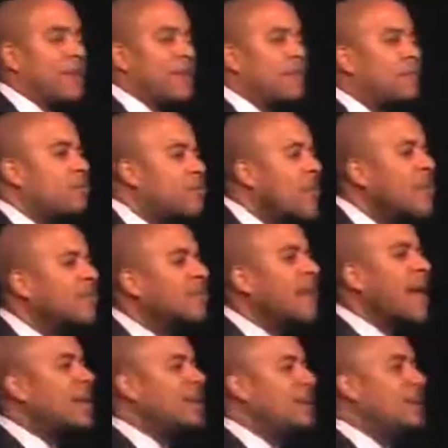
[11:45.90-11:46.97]
And the reason
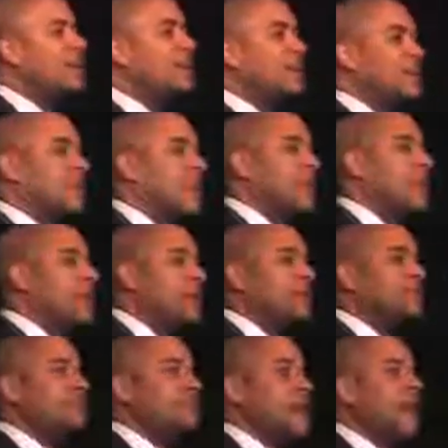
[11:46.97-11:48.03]
I think this company
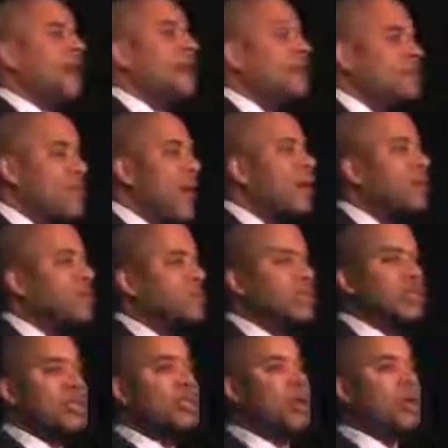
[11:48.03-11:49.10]
is breaking records
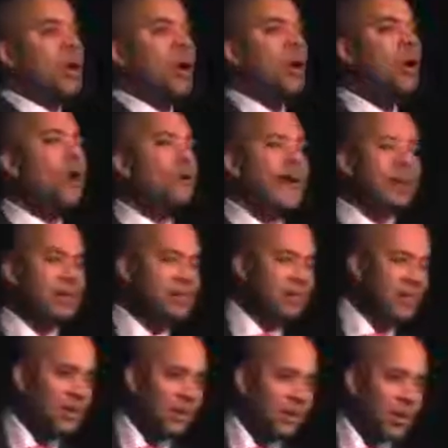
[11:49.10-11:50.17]
and doing all that it's
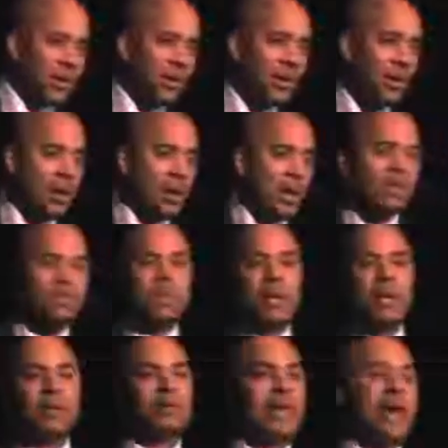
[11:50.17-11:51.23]
doing is
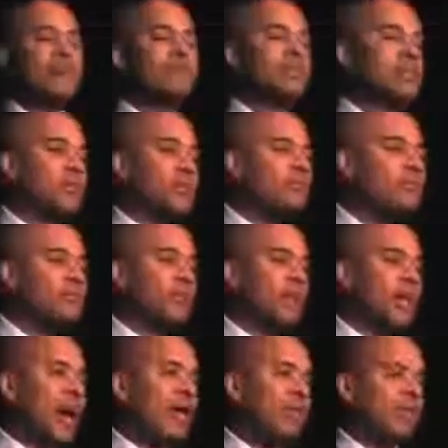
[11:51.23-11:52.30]
because they have a simple
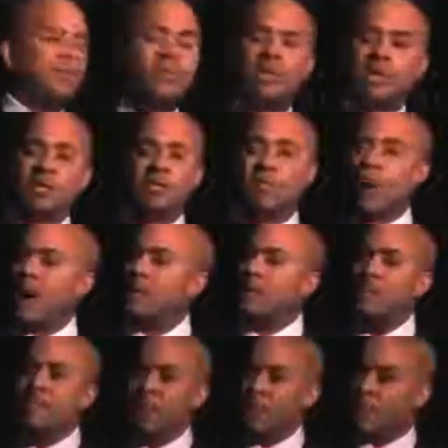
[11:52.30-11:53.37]
philosophy that's
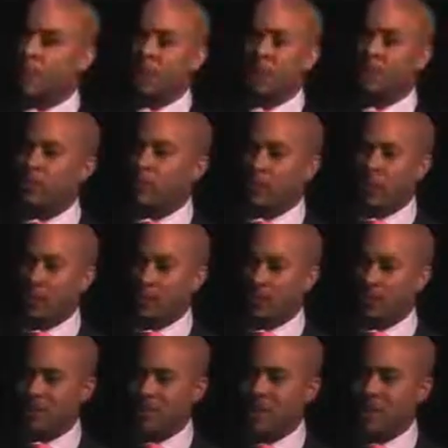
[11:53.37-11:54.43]
monumental in
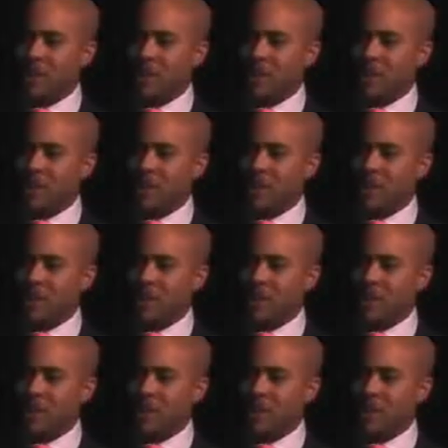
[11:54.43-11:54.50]
results.